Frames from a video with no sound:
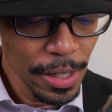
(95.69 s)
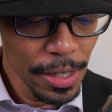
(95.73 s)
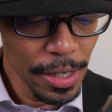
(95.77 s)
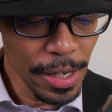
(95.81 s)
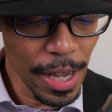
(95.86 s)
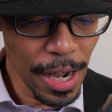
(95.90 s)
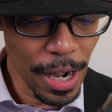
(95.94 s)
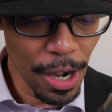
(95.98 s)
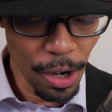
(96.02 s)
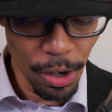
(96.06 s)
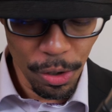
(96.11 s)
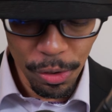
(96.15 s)

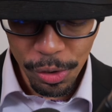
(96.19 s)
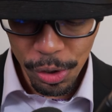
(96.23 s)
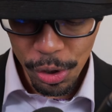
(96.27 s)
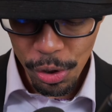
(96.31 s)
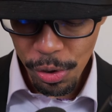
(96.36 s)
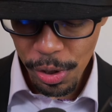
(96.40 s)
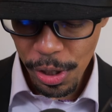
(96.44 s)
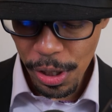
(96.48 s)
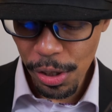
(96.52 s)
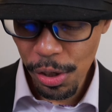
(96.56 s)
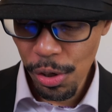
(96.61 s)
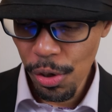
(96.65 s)
Now,
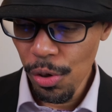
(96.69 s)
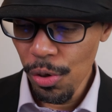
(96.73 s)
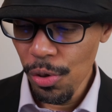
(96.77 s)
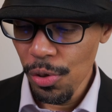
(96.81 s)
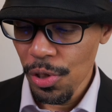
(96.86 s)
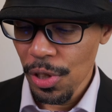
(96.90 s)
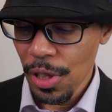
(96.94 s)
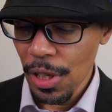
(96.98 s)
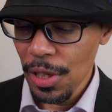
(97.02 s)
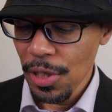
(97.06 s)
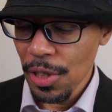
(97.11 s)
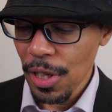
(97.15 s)
you can
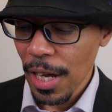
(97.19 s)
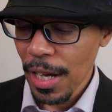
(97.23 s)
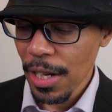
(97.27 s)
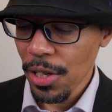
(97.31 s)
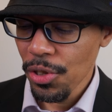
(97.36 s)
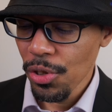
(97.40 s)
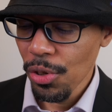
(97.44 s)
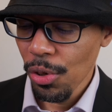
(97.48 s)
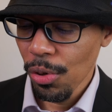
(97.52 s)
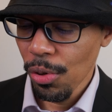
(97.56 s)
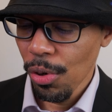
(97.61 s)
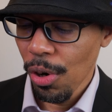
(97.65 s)
use these
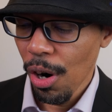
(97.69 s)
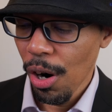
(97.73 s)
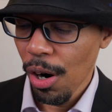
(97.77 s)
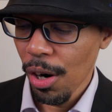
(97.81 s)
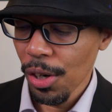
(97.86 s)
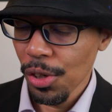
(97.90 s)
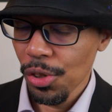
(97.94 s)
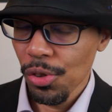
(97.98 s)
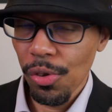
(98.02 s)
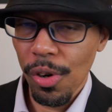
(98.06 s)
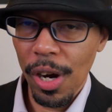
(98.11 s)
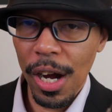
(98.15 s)
external
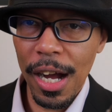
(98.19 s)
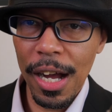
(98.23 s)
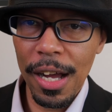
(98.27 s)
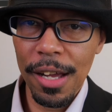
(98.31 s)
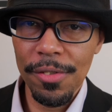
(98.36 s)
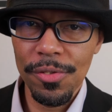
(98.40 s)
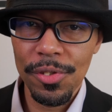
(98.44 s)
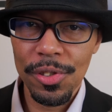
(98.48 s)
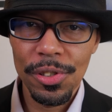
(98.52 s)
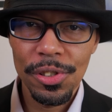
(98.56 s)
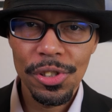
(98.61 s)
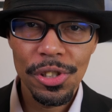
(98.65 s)
hard
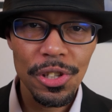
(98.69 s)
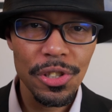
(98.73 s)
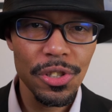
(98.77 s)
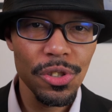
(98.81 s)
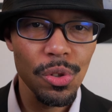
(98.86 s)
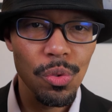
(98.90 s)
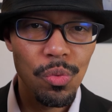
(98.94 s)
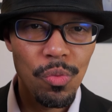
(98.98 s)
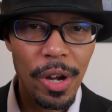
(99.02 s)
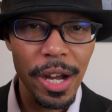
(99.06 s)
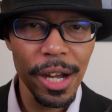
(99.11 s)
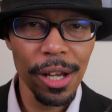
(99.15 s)
drives,
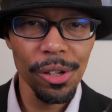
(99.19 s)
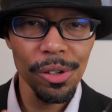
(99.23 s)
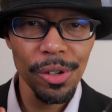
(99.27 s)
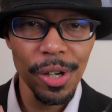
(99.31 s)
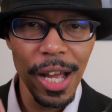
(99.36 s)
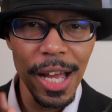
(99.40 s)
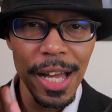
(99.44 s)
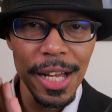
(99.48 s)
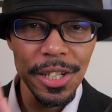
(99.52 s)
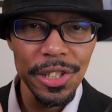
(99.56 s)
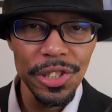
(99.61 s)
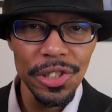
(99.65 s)
just the regular
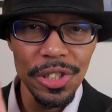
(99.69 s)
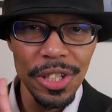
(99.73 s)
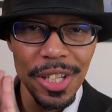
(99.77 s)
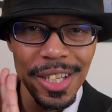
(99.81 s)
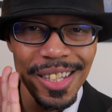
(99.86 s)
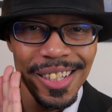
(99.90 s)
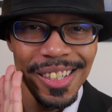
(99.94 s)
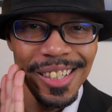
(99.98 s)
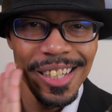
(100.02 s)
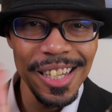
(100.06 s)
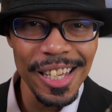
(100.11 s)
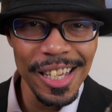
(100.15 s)

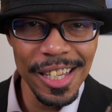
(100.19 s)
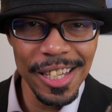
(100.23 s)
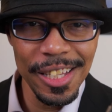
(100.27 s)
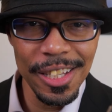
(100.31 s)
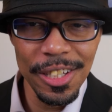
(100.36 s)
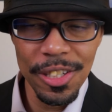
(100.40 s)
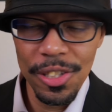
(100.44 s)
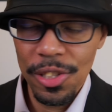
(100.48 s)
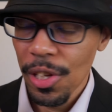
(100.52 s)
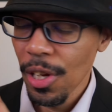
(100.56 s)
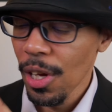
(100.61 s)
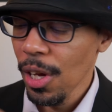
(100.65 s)

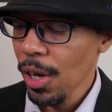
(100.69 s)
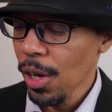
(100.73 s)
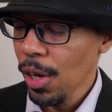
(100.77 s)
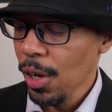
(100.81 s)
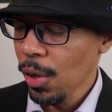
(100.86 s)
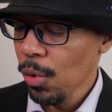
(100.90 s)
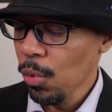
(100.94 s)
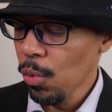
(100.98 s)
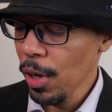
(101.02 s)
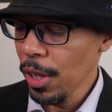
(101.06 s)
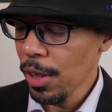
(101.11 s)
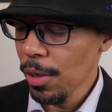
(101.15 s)
HDDs
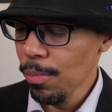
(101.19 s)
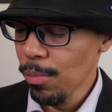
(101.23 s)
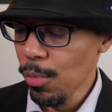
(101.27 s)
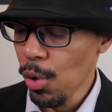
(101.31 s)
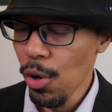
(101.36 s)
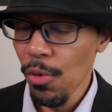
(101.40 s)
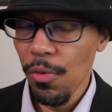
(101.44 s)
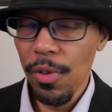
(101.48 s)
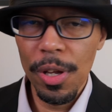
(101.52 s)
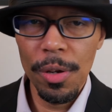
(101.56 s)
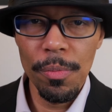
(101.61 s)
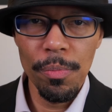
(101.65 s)
with
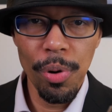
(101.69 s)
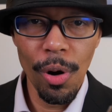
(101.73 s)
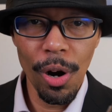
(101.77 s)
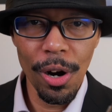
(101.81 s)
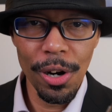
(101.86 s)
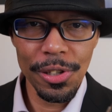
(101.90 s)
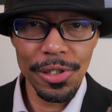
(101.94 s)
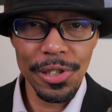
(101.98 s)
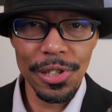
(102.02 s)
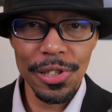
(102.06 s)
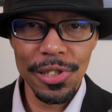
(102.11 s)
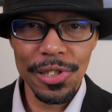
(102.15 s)
moving
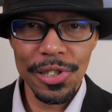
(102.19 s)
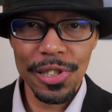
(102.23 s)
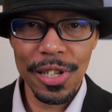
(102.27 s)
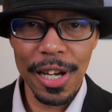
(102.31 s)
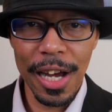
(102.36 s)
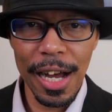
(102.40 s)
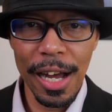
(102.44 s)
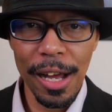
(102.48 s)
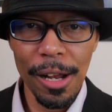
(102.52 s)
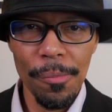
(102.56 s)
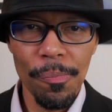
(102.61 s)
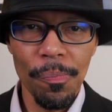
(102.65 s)
parts
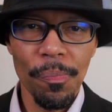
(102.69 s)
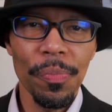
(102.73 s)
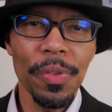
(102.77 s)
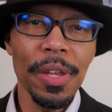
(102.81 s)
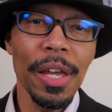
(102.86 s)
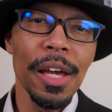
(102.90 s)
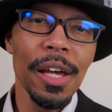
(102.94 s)
inside.